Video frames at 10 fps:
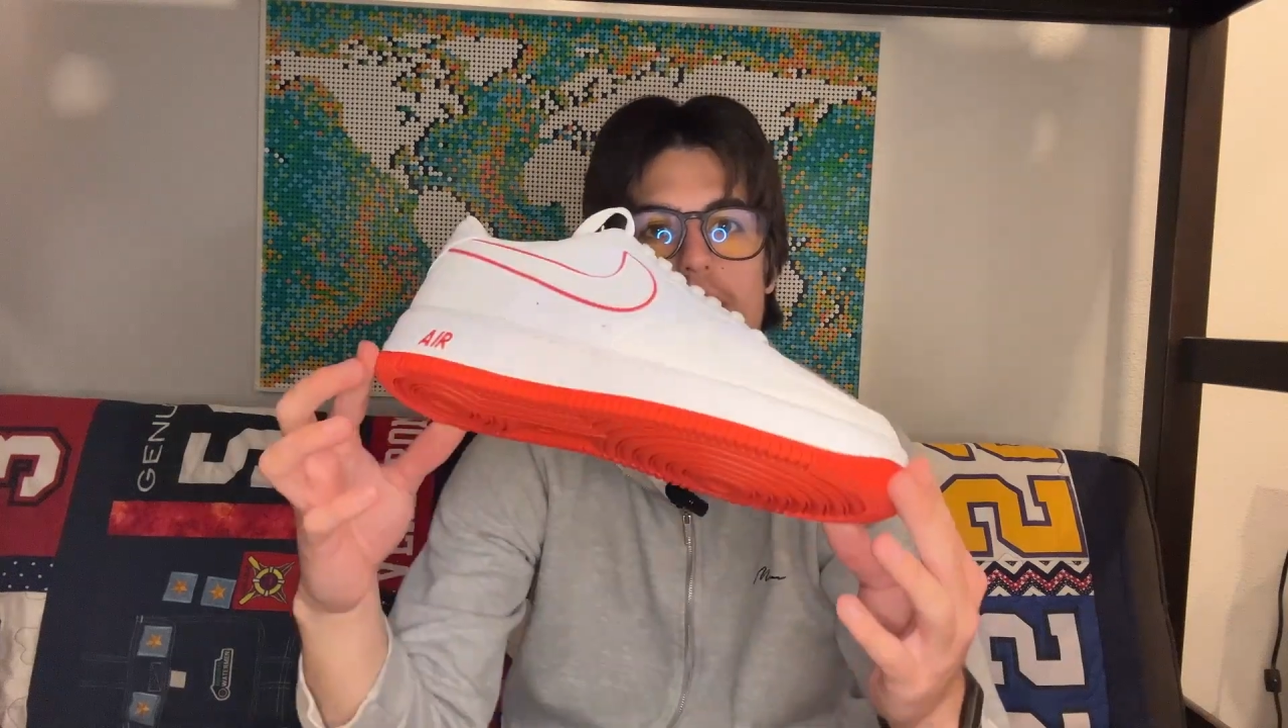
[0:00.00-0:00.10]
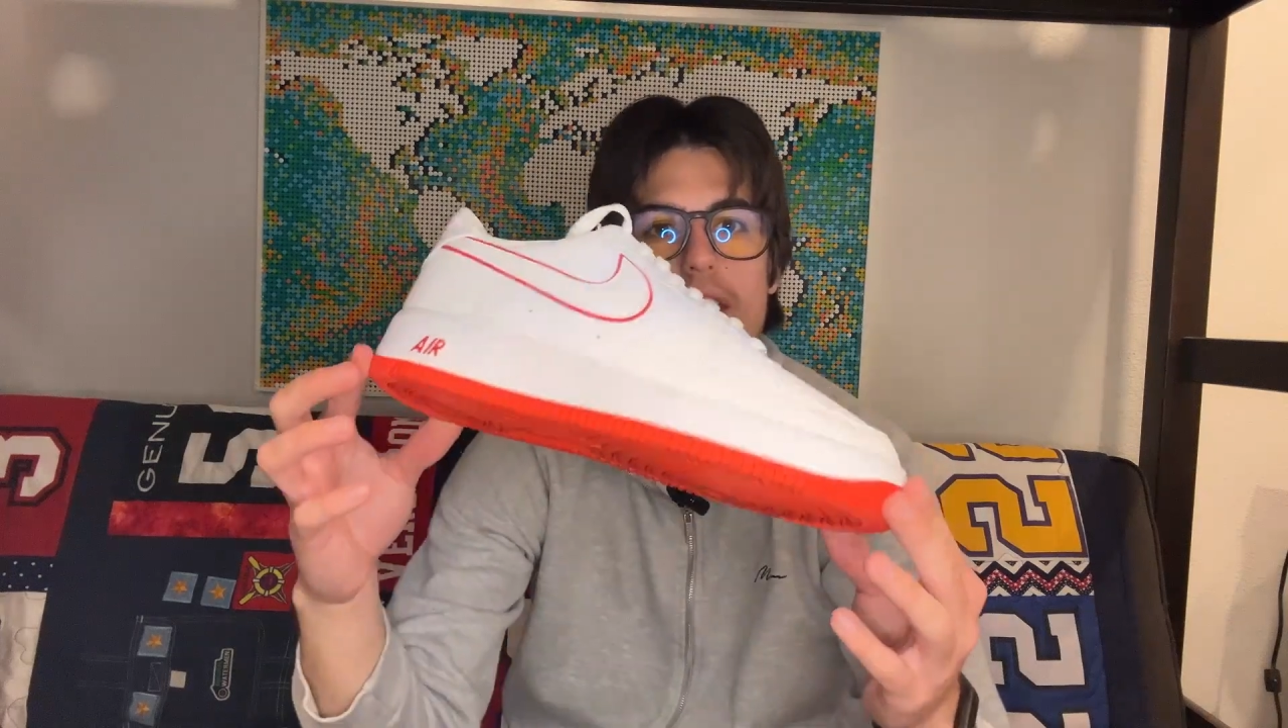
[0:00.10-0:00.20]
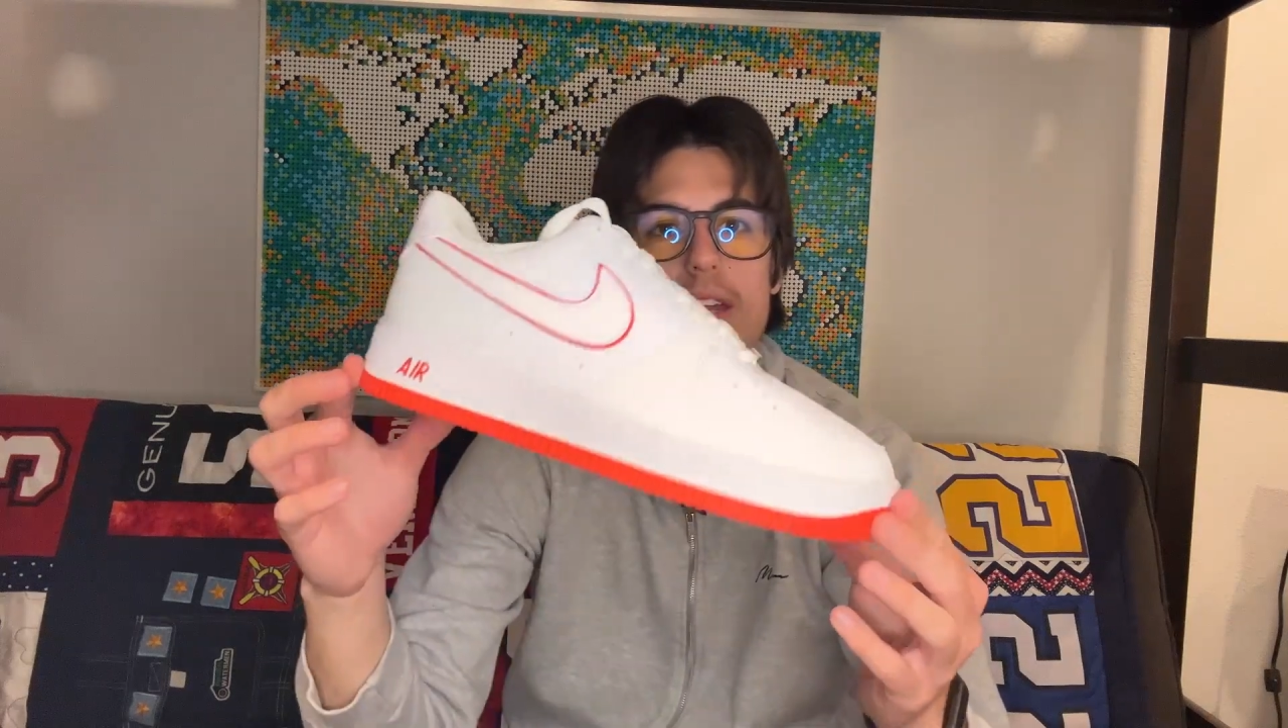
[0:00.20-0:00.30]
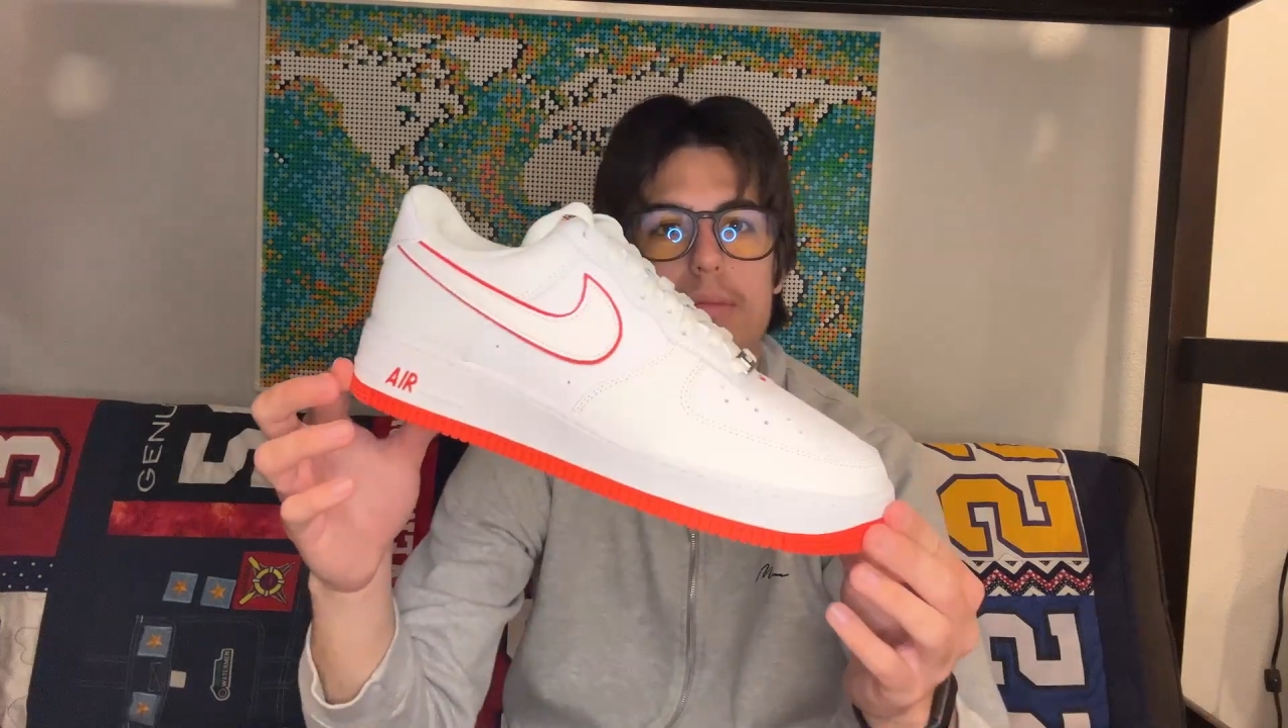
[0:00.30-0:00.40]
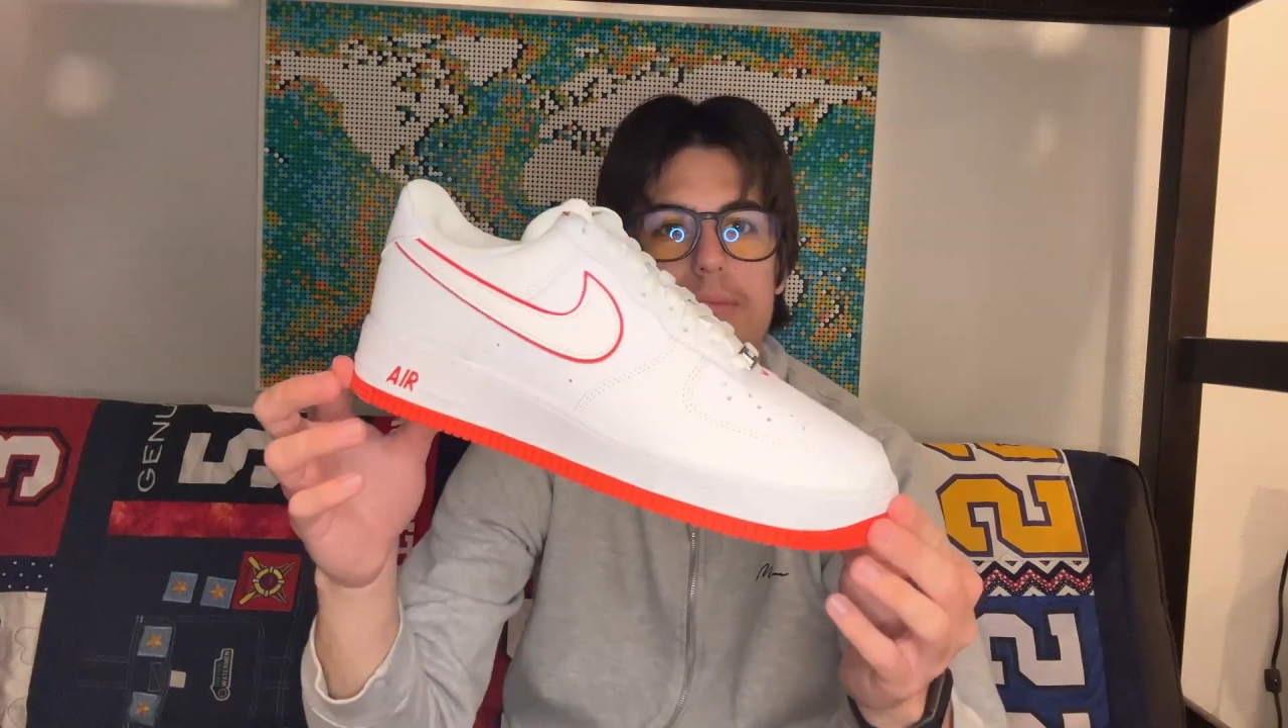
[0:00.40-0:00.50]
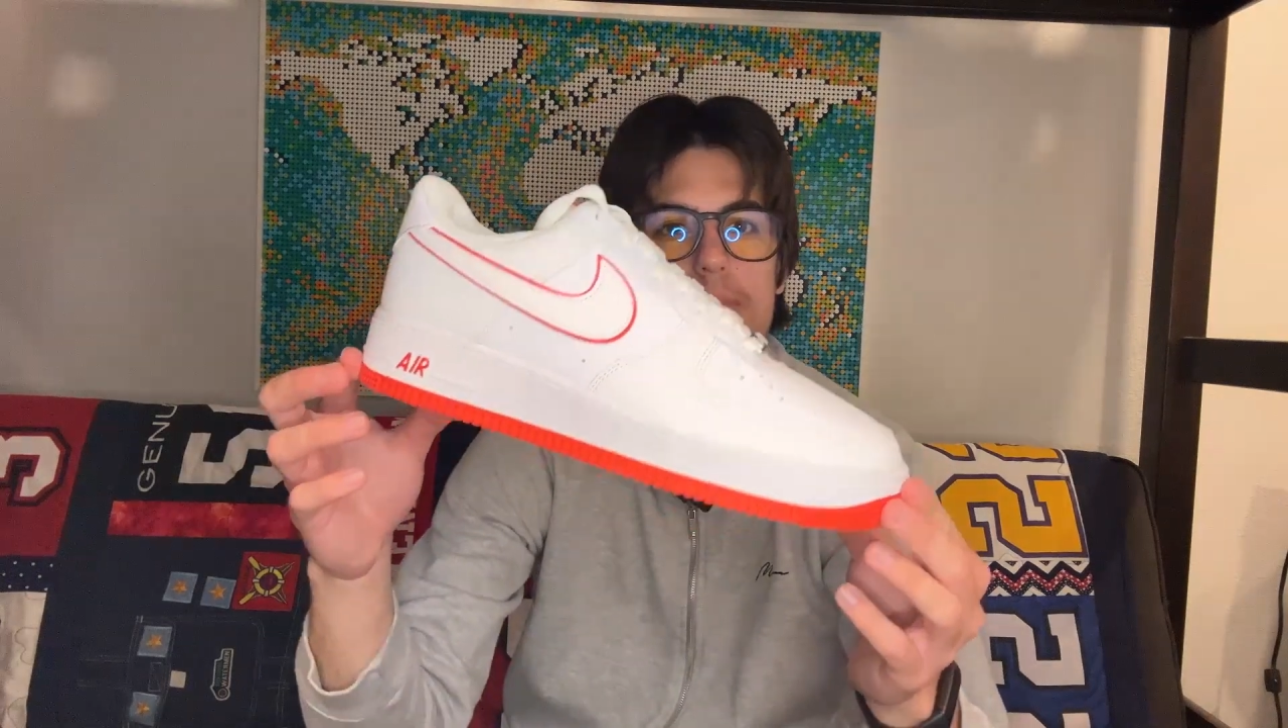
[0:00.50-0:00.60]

and